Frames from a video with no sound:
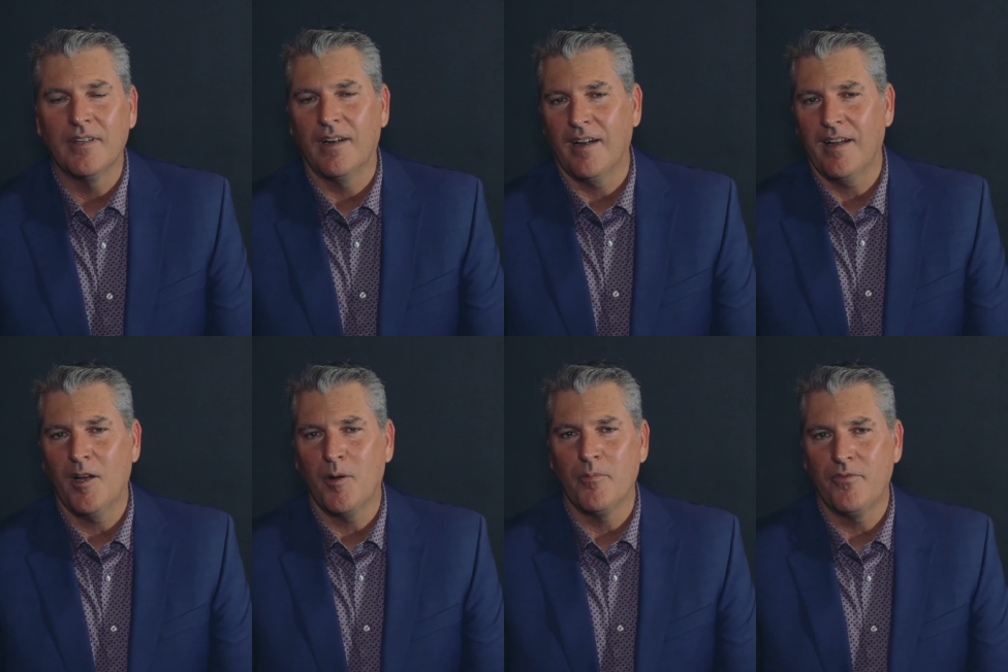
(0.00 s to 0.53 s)
and I
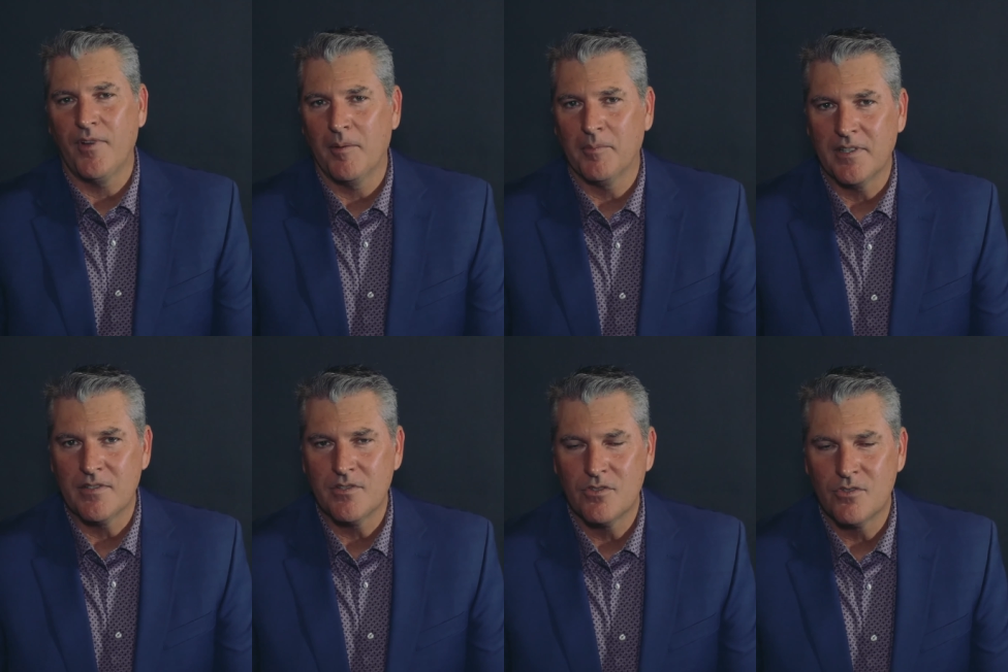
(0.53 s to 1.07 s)
help
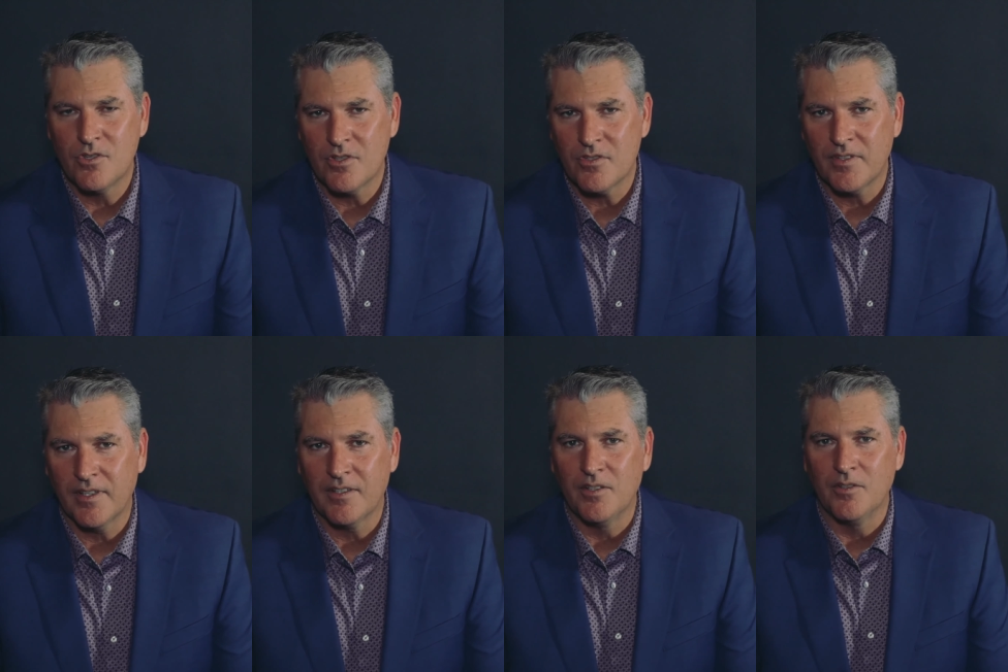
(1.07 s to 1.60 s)
families
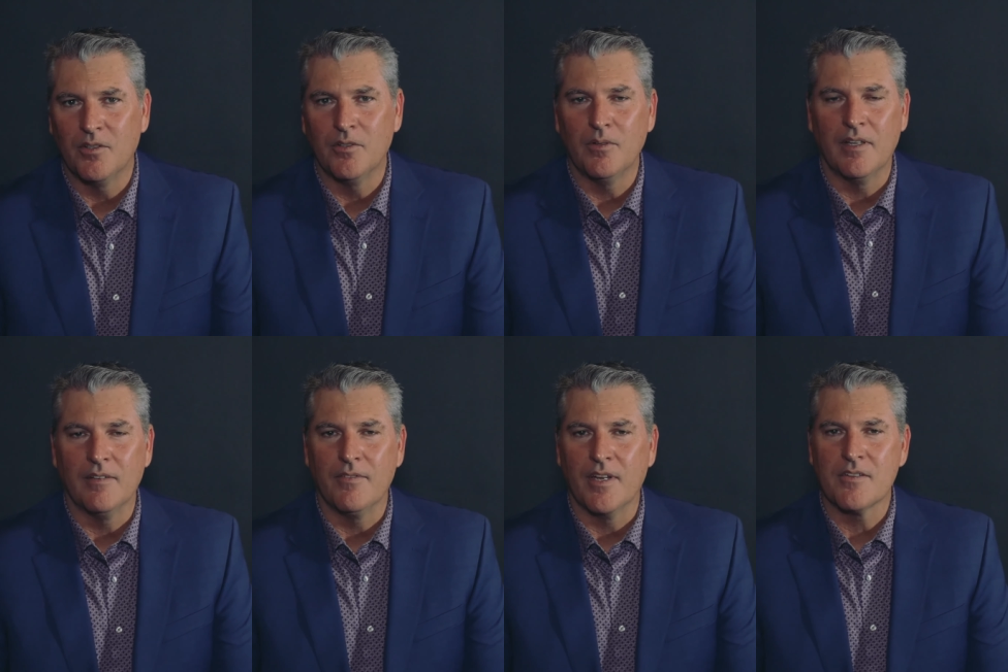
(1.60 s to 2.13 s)
just like you
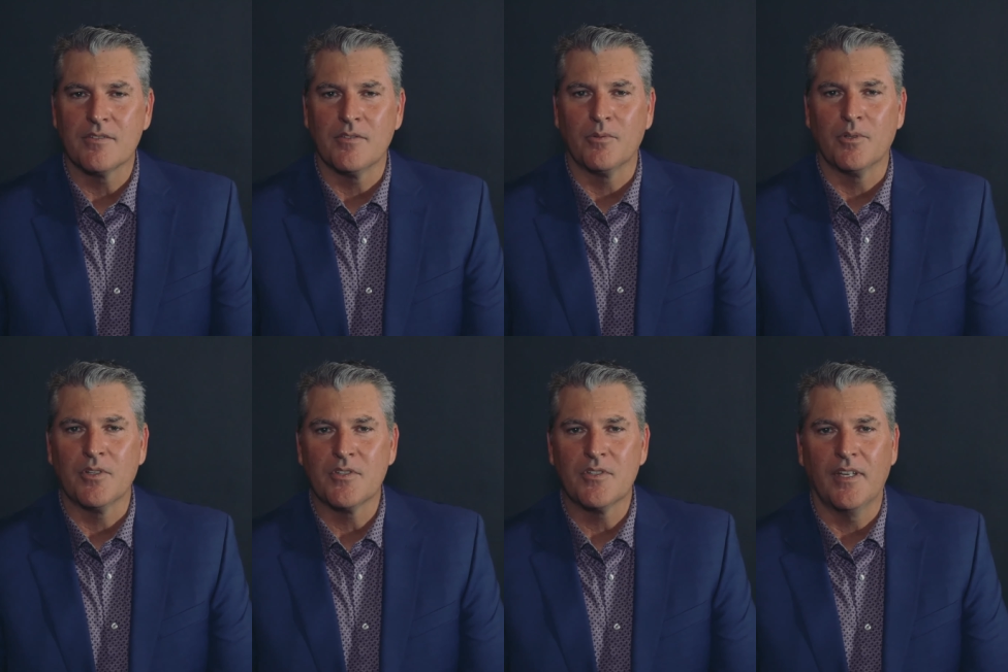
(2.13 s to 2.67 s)
invest in
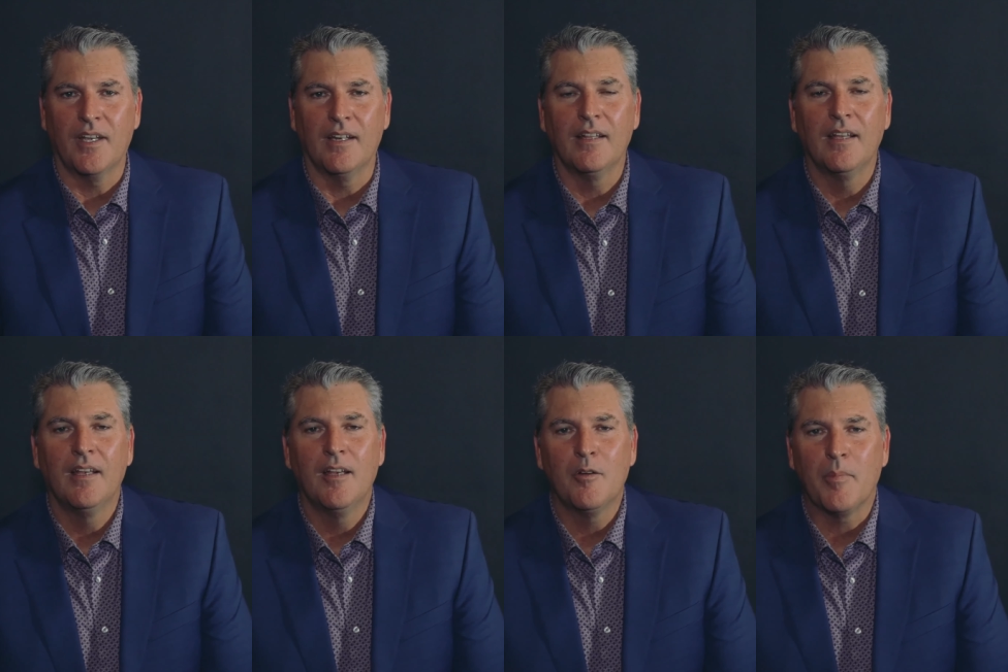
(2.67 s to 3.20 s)
real estate
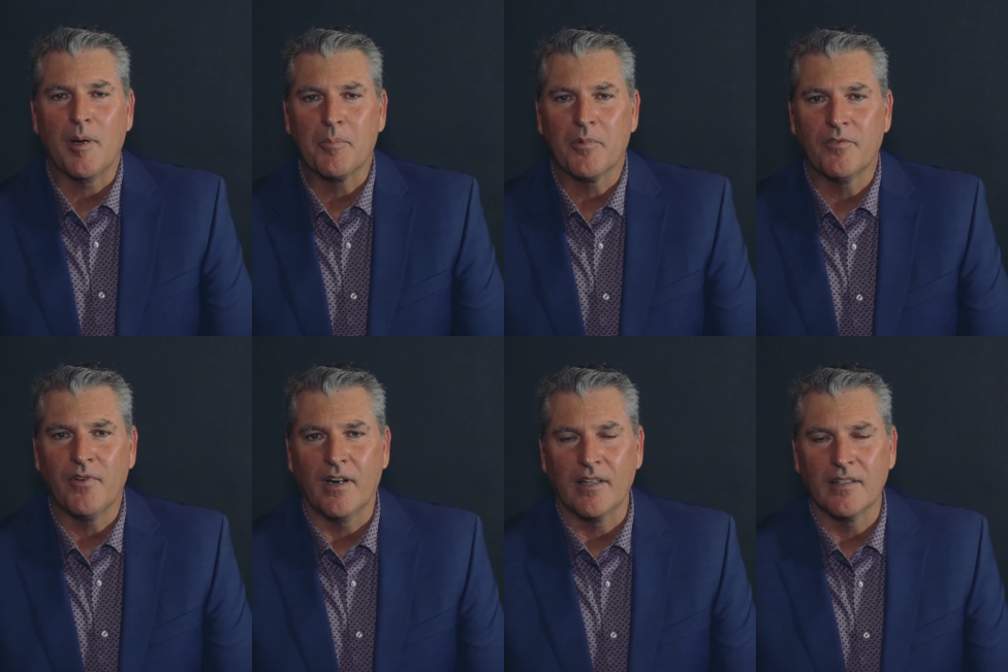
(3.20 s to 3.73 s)
by
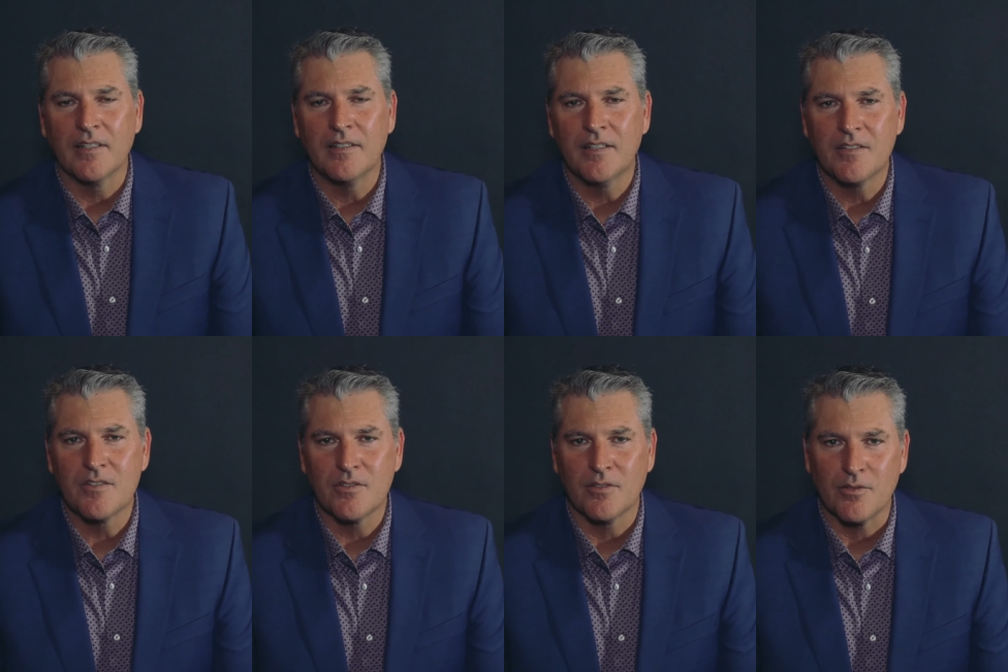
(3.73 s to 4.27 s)
providing
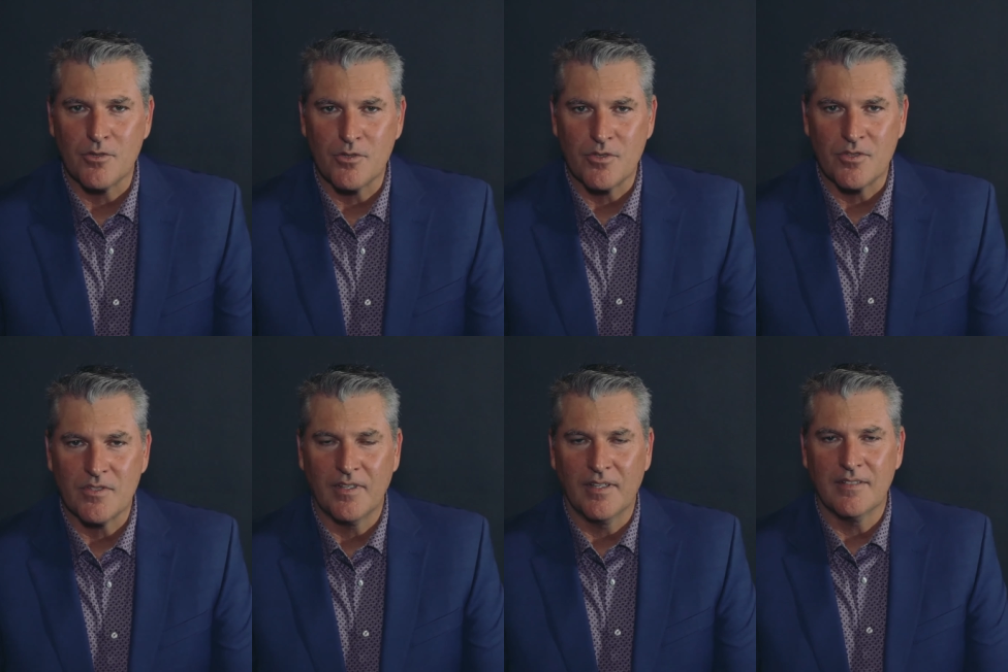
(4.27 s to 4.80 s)
lending
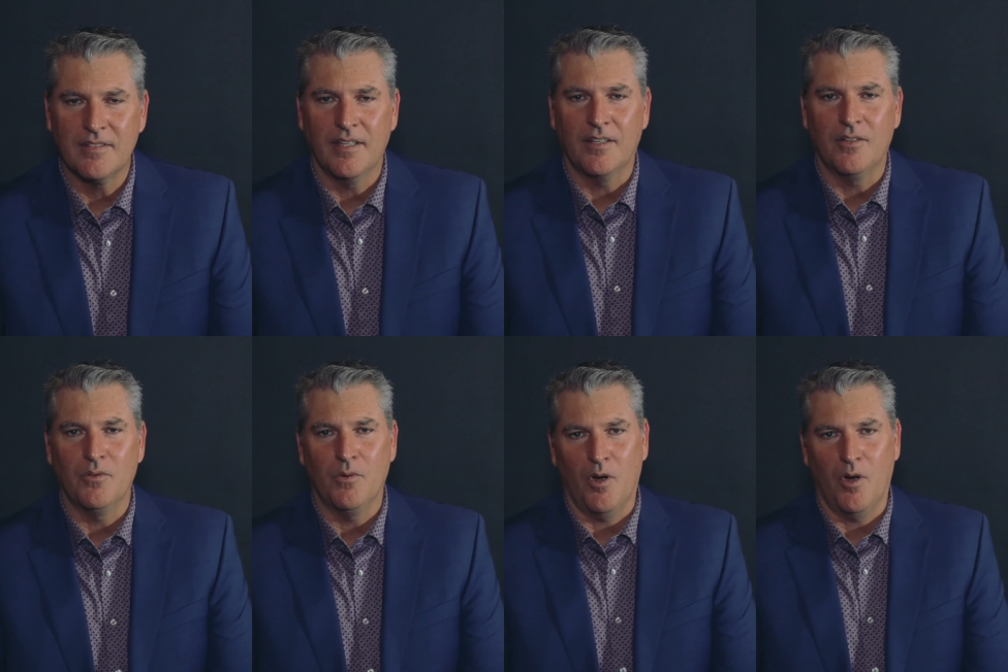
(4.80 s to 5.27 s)
solutions that take you